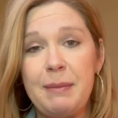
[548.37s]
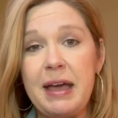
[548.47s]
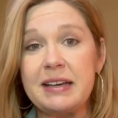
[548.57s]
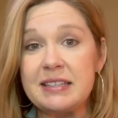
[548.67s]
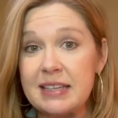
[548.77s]

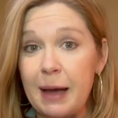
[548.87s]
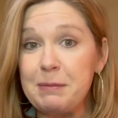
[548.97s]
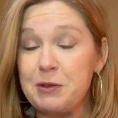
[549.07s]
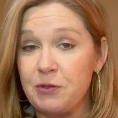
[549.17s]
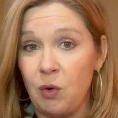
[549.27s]

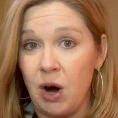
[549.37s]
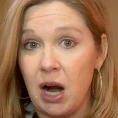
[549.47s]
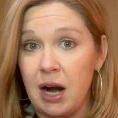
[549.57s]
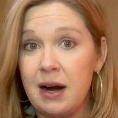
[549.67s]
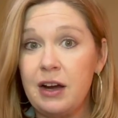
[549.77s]
except
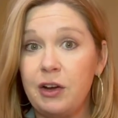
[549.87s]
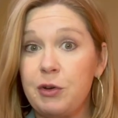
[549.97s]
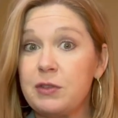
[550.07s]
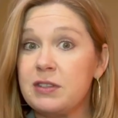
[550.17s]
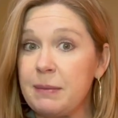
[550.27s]
for
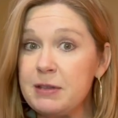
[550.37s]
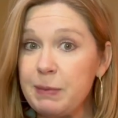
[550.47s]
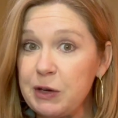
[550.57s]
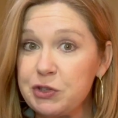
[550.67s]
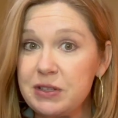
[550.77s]
some
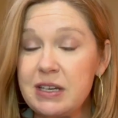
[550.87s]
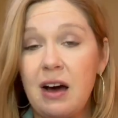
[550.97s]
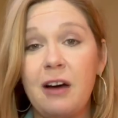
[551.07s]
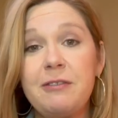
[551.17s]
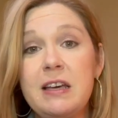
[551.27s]
specialty
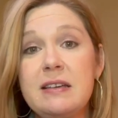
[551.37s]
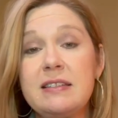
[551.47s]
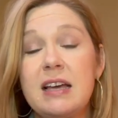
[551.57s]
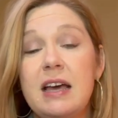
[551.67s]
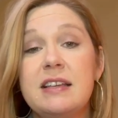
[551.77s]
coffees,